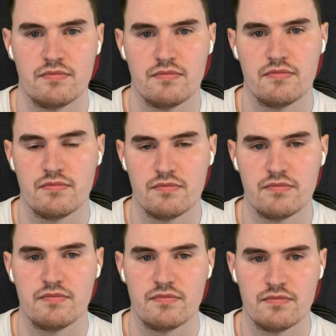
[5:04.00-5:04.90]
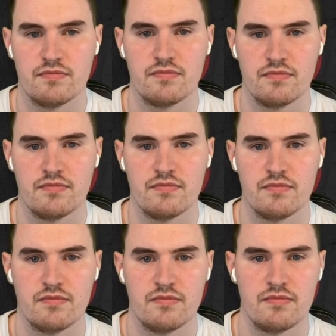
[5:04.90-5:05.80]

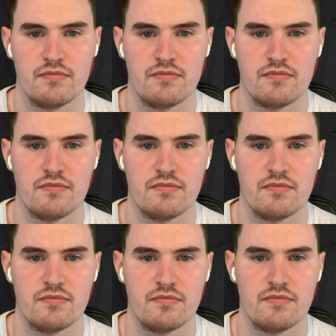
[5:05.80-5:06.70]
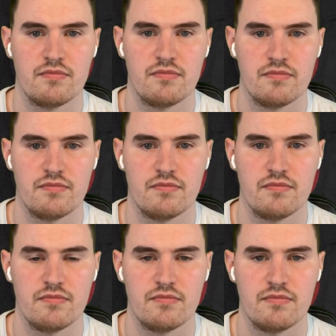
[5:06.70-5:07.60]

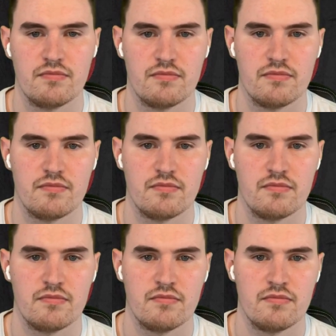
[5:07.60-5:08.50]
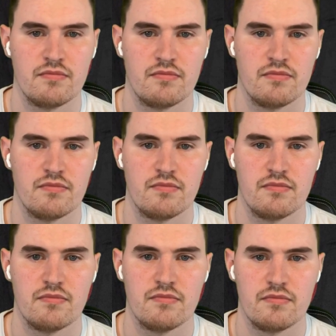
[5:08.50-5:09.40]

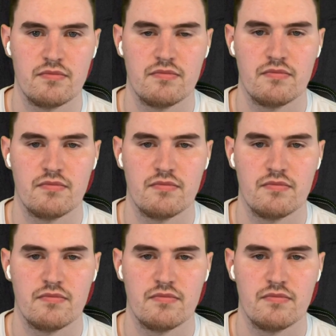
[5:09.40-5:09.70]
The person shown says nothing.